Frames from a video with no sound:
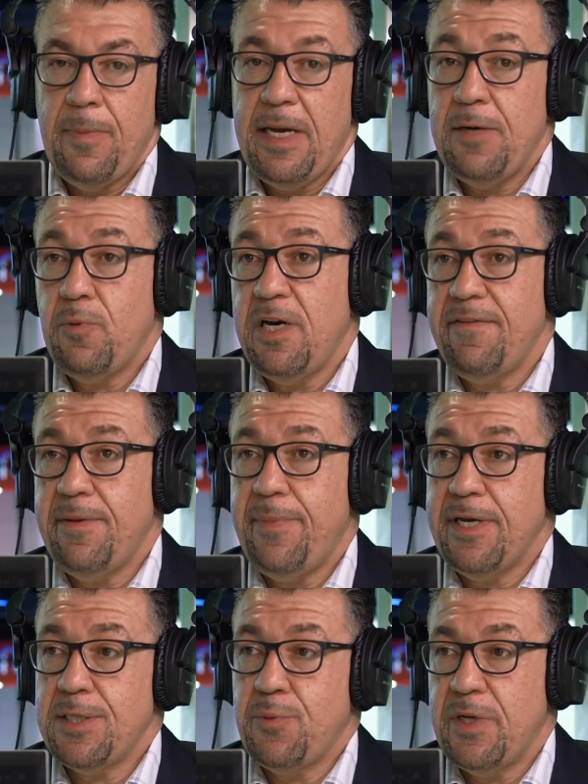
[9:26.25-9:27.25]
And one of the
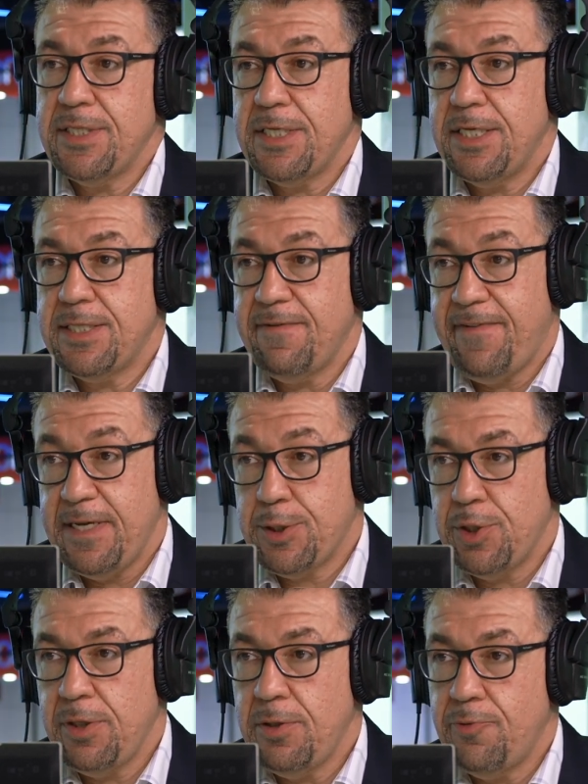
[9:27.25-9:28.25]
biggest ones is the
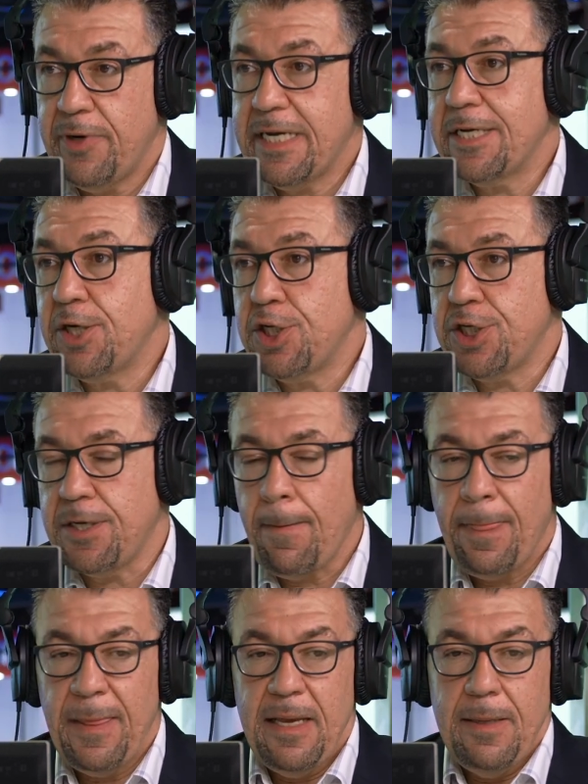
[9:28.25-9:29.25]
facial recognition.
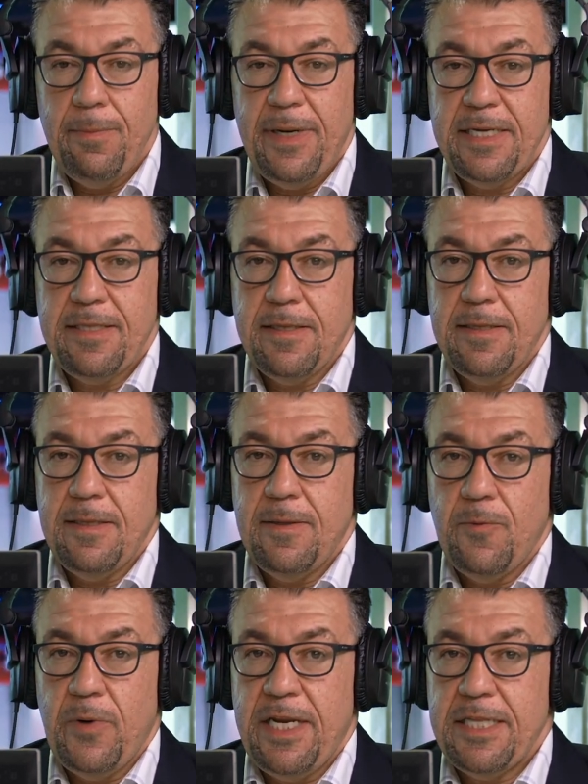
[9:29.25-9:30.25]
But
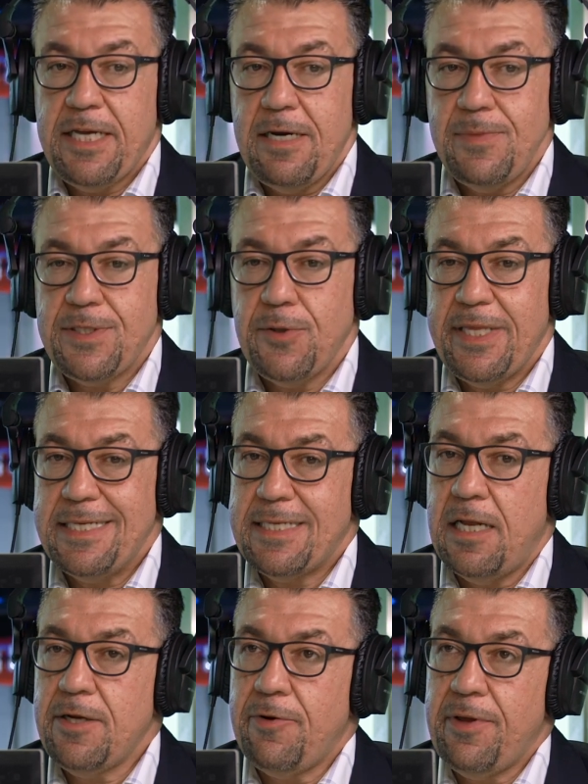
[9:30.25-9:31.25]
when it comes to these
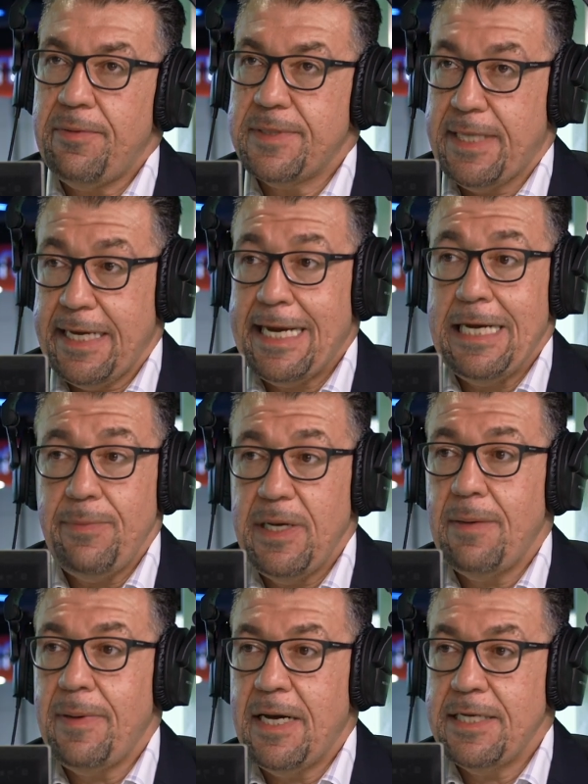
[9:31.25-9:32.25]
algorithms, they can
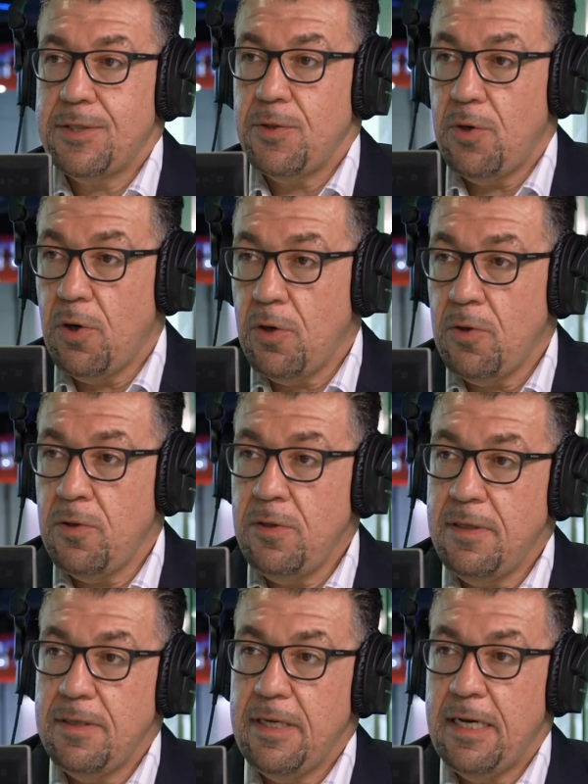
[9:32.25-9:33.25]
be applied to
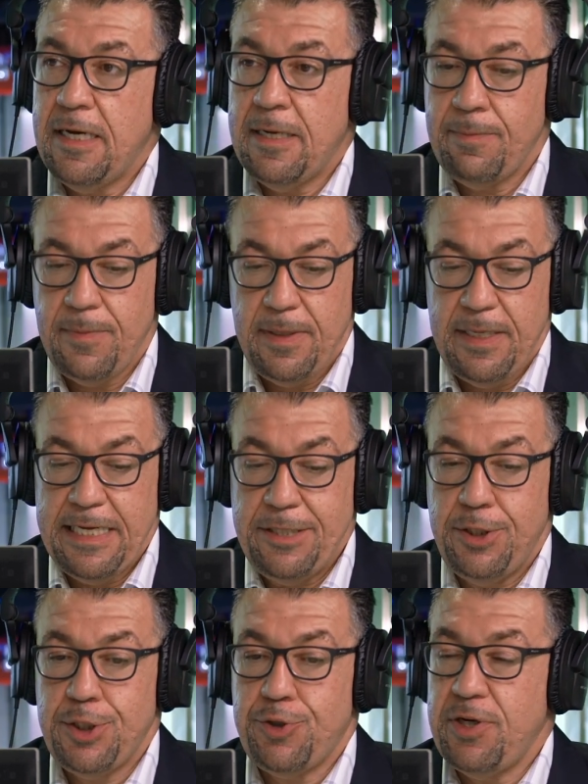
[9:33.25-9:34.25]
all
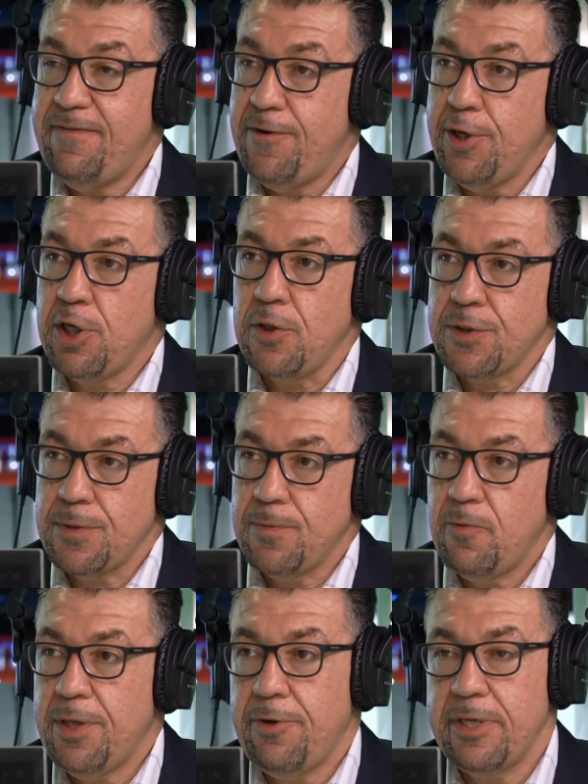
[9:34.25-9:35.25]
industry verticals,
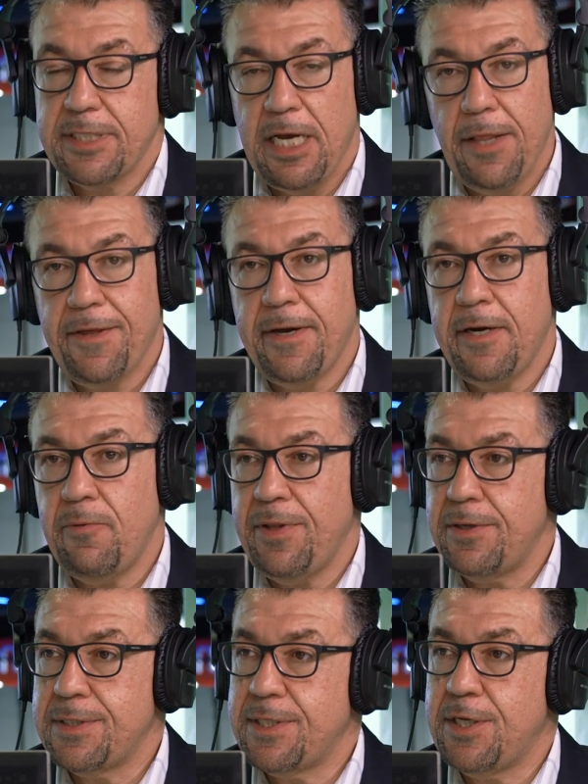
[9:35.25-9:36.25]
whether it's healthcare,
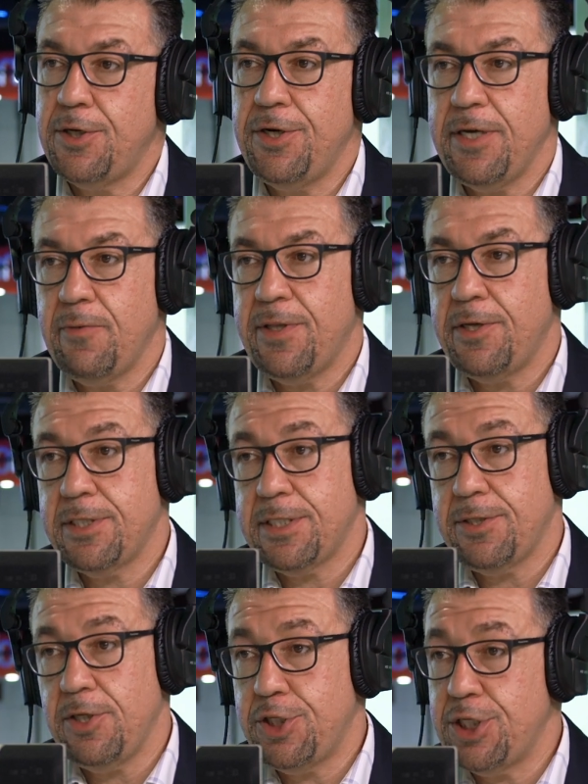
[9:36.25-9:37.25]
whether it's security, whether
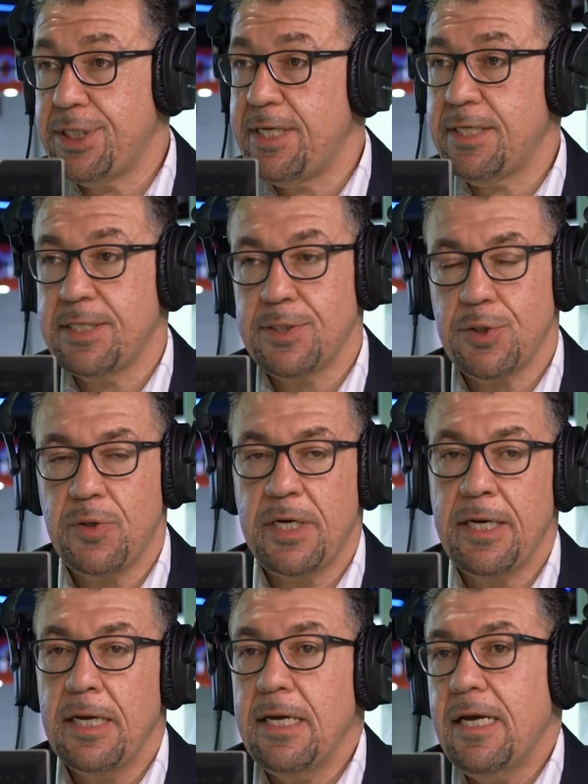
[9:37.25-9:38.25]
it's logistics and so
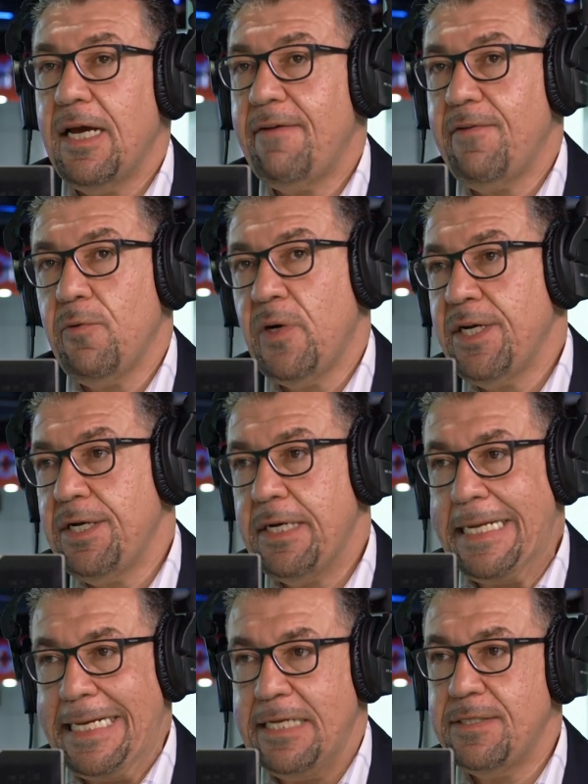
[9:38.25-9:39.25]
on.
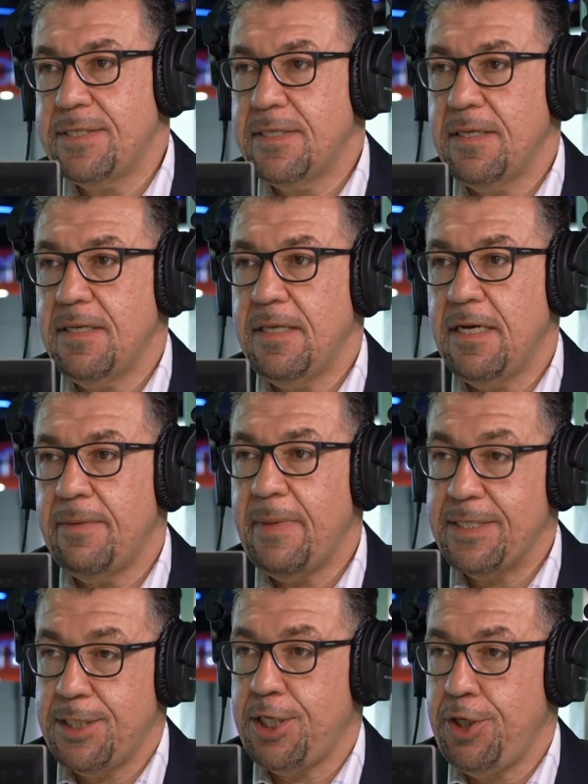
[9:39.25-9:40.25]
Everyone needs
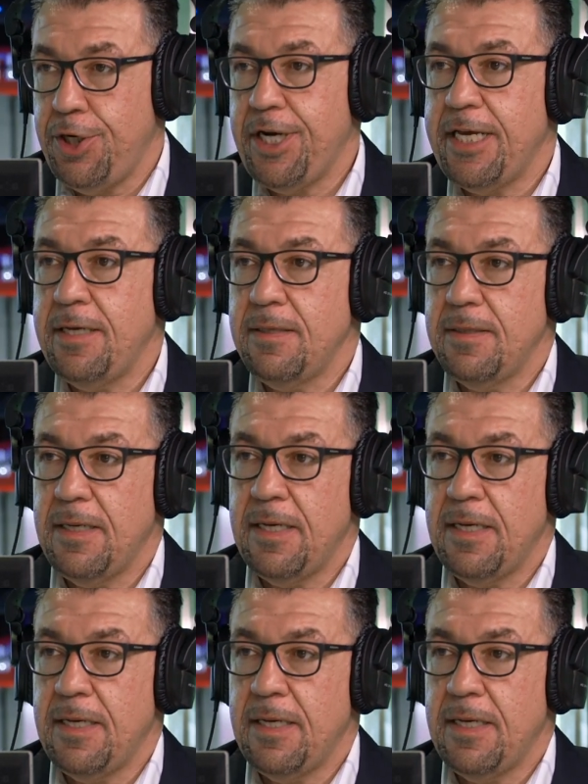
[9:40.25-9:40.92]
a security